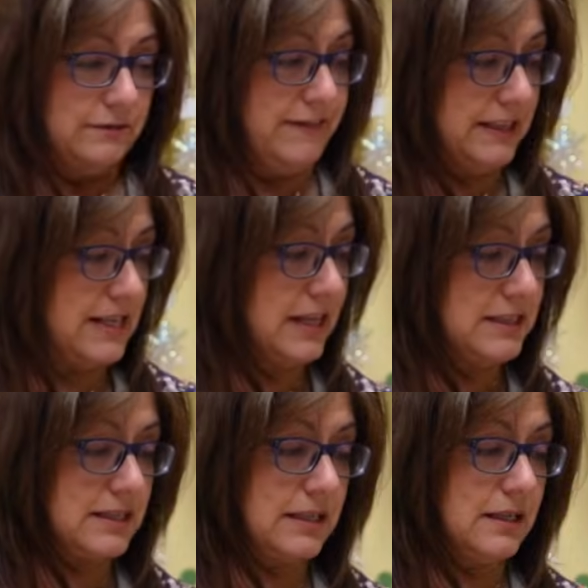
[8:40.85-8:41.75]

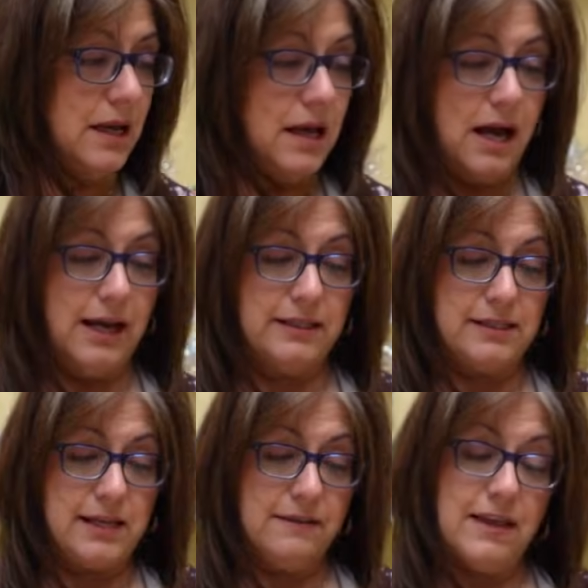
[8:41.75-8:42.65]
Fantastic. I had
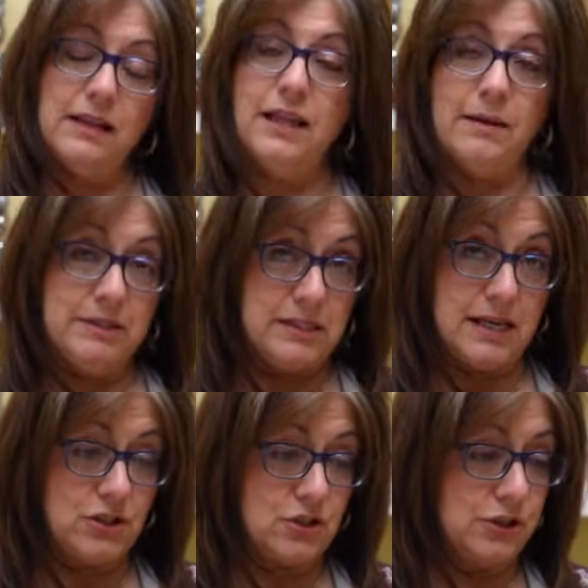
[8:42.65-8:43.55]
saved that lemon
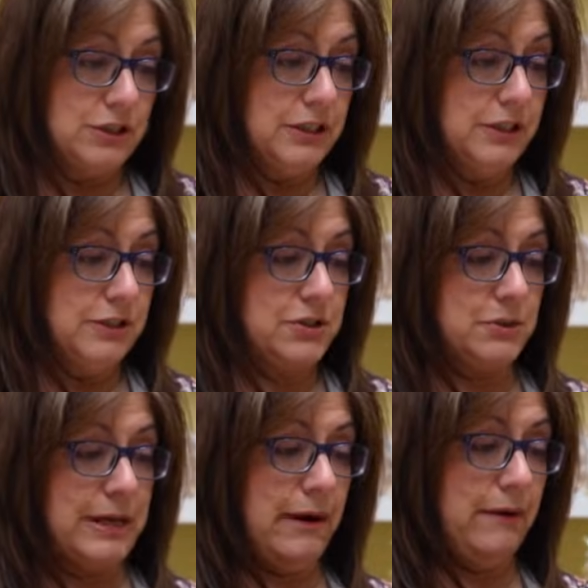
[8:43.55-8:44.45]
zest earlier,
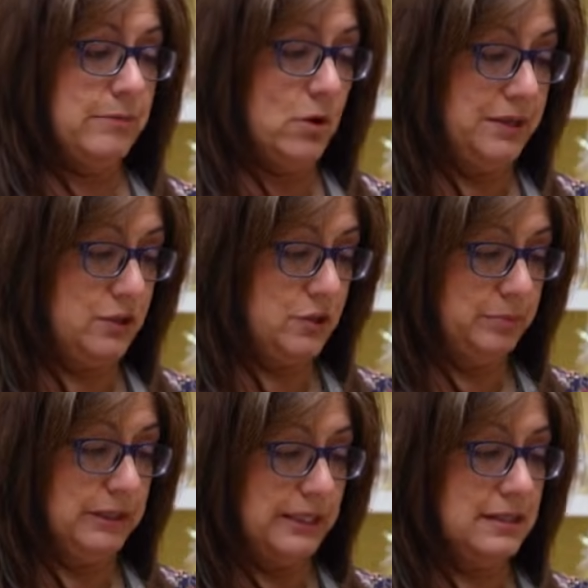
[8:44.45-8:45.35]
so now I'm going to
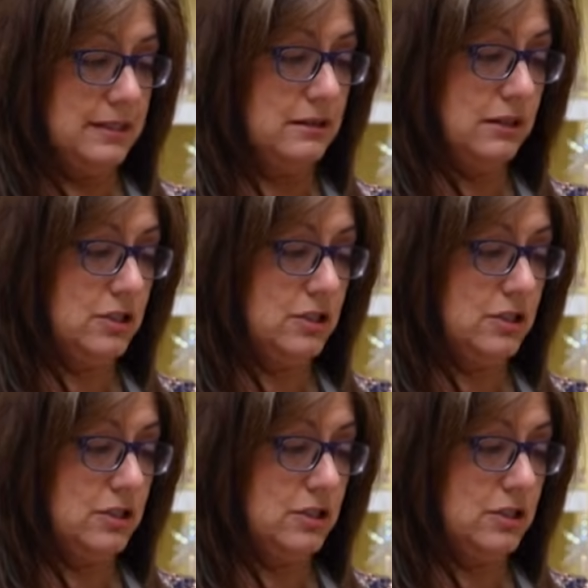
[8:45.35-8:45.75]
place it on